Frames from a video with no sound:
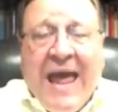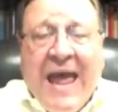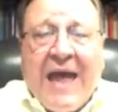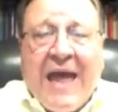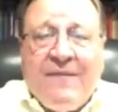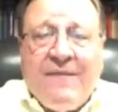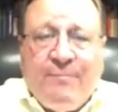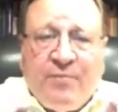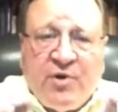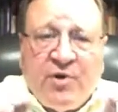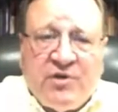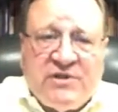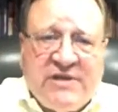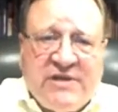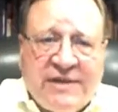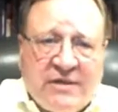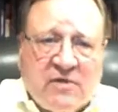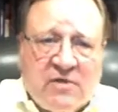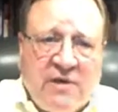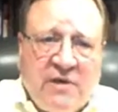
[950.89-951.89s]
and
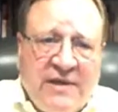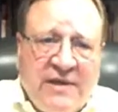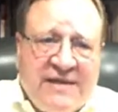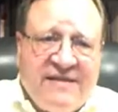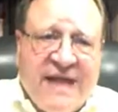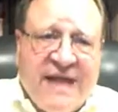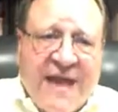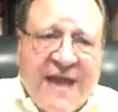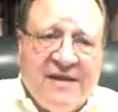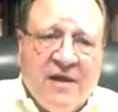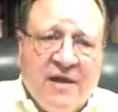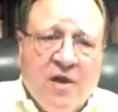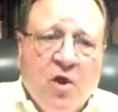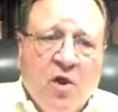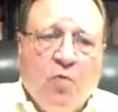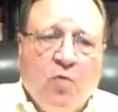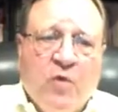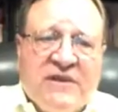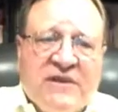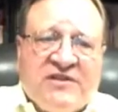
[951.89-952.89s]
particularly that
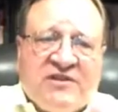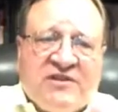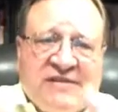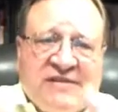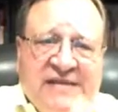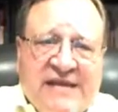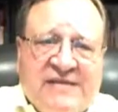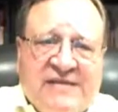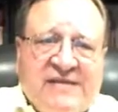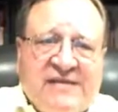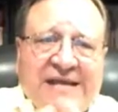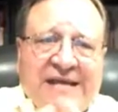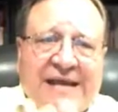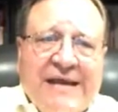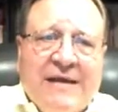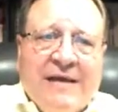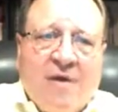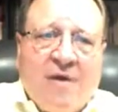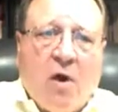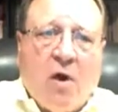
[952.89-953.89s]
which sits
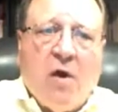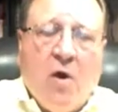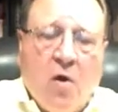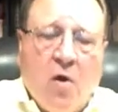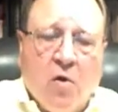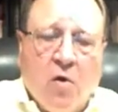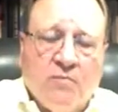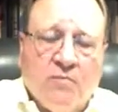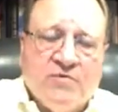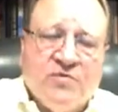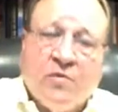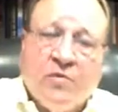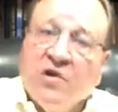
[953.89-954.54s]
in our homes.